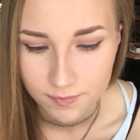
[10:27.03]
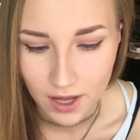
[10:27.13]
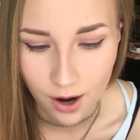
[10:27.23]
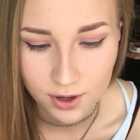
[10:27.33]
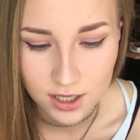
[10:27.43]

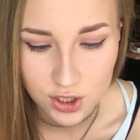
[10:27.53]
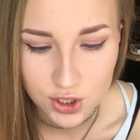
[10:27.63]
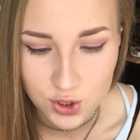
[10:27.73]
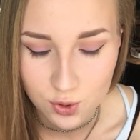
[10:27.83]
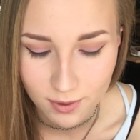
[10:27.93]
How can you
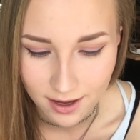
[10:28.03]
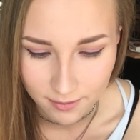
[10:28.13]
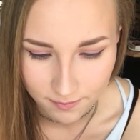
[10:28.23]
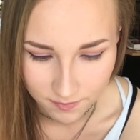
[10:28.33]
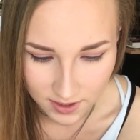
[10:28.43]
zoom in?
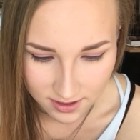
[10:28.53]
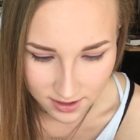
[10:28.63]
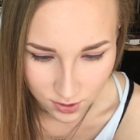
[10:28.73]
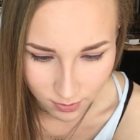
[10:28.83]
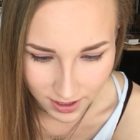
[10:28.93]
Is this
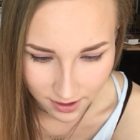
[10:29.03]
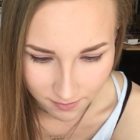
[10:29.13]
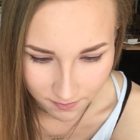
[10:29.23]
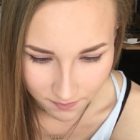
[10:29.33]
zooming in?